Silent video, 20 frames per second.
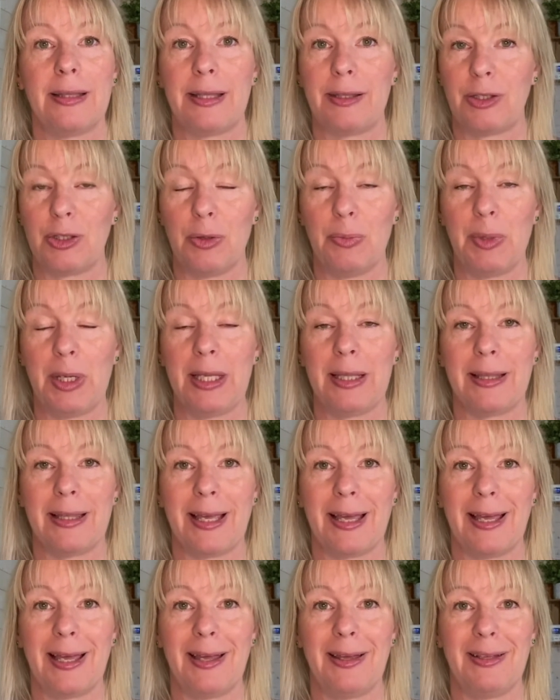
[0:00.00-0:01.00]
to meet
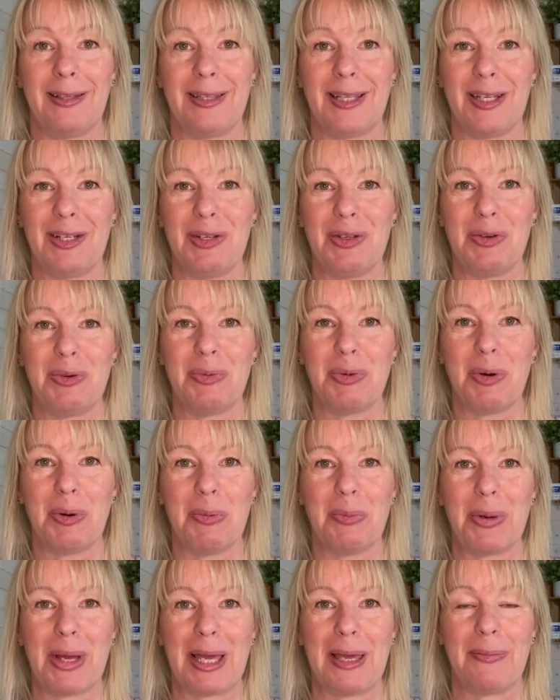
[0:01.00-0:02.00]
their, their newborn
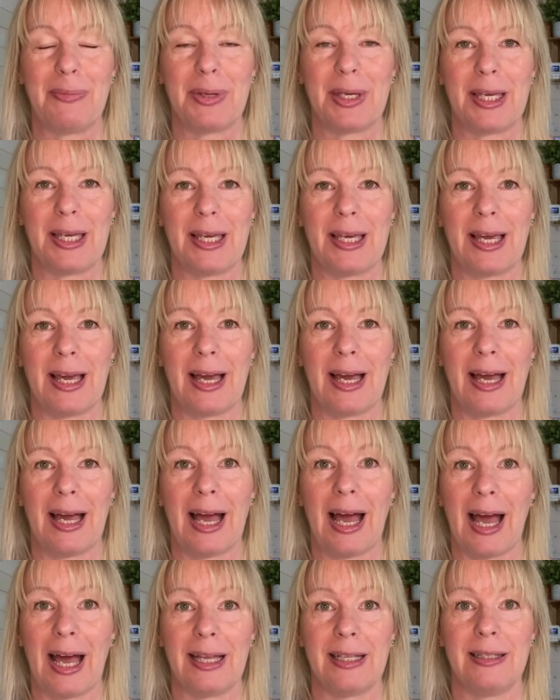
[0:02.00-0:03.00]
baby
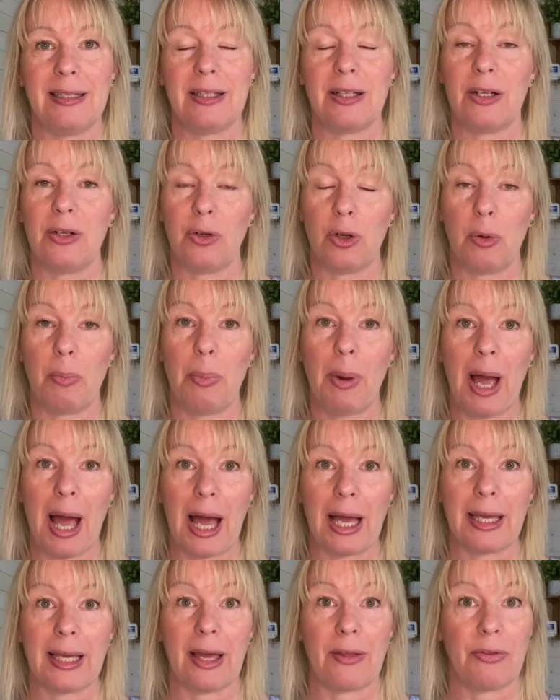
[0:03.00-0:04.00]
and look
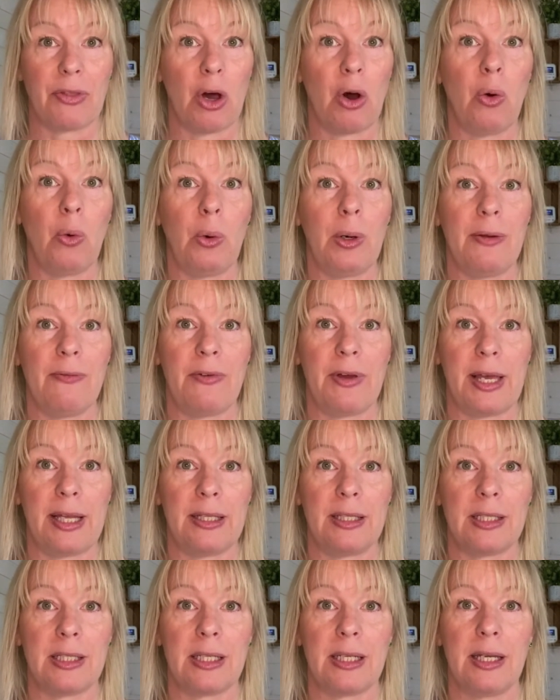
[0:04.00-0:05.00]
back at the whole
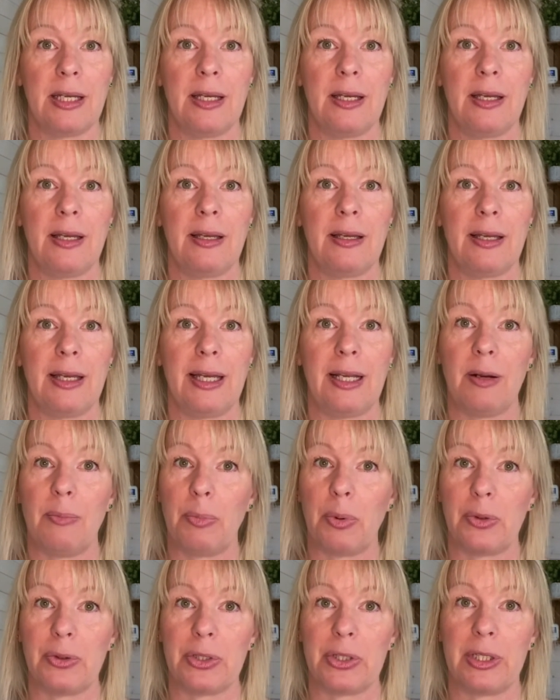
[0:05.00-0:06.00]
event in a
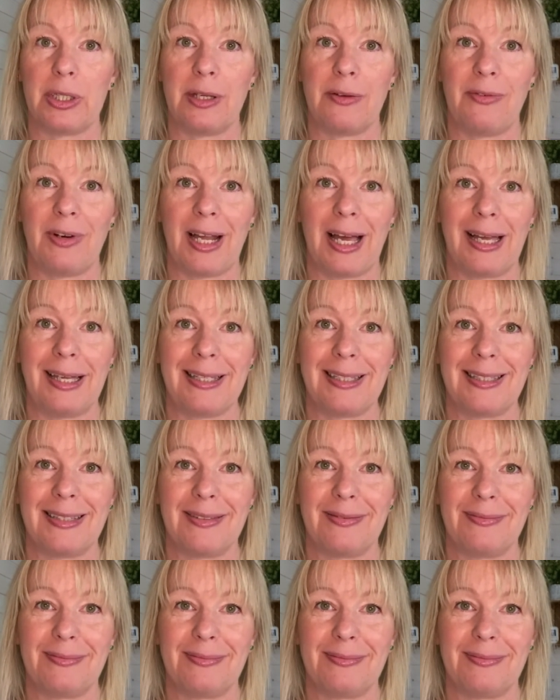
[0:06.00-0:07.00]
positive light.